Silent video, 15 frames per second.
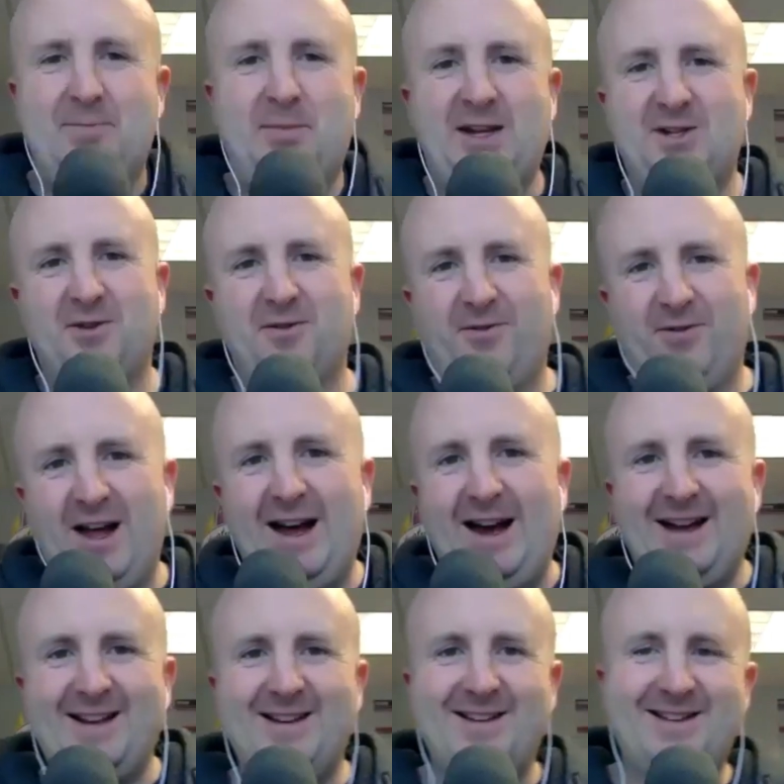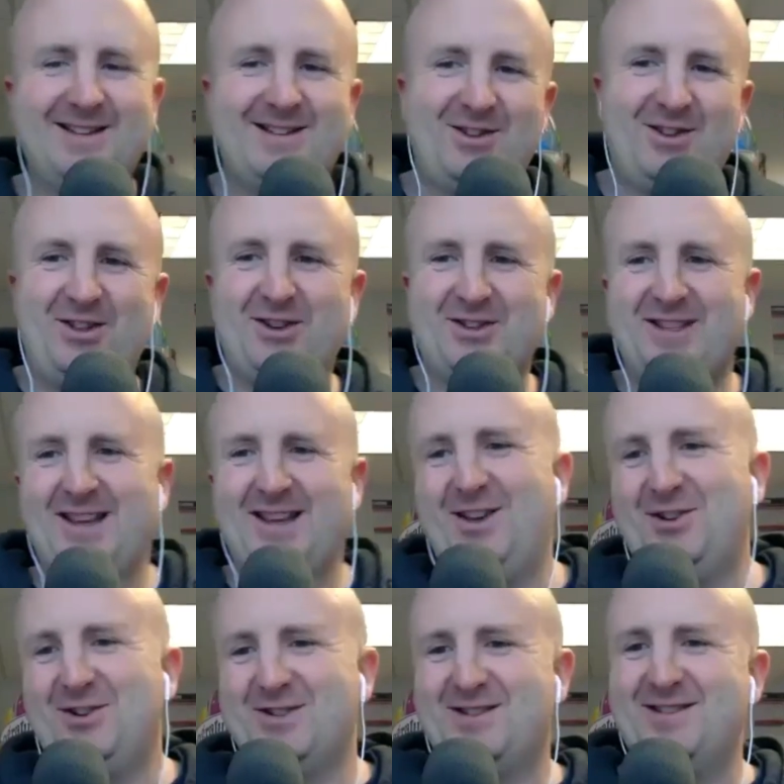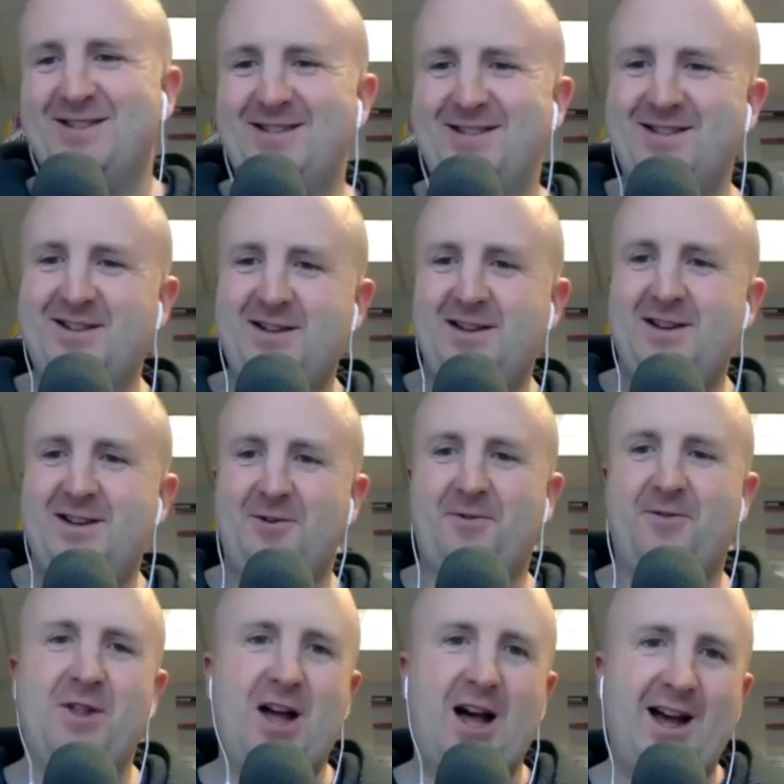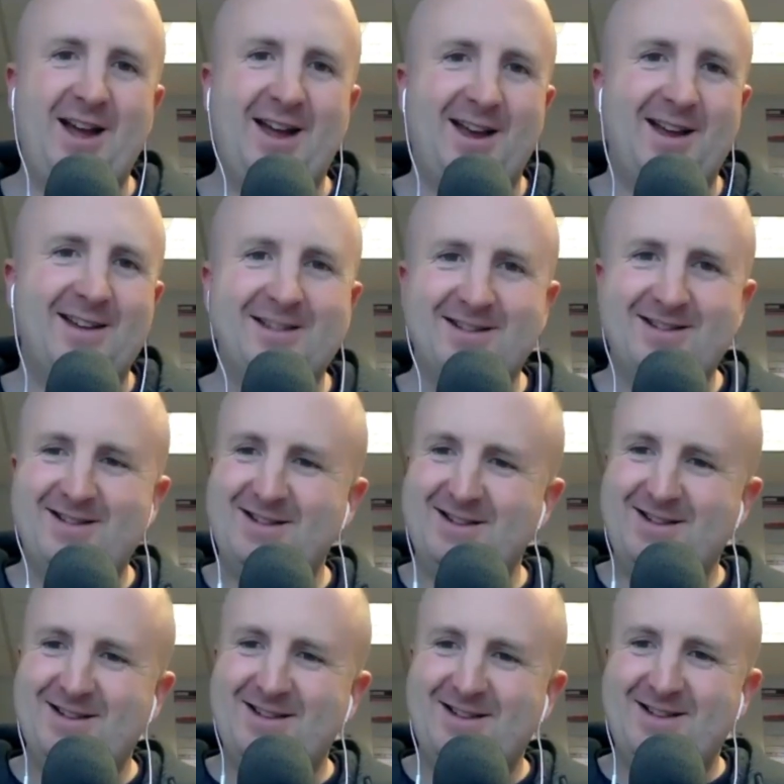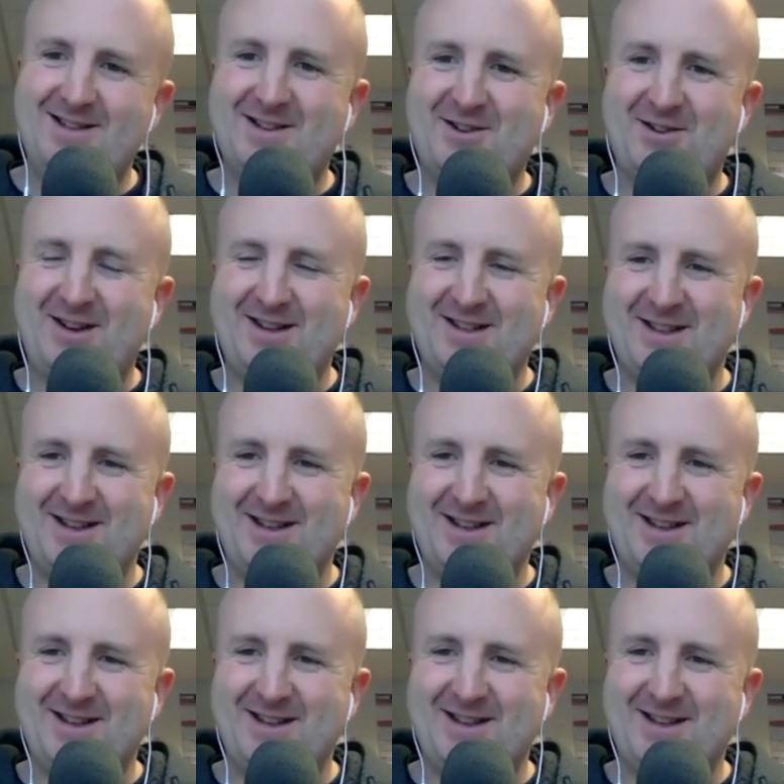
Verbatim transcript: picture flat, so it looks like you just you're flying. It's crazy.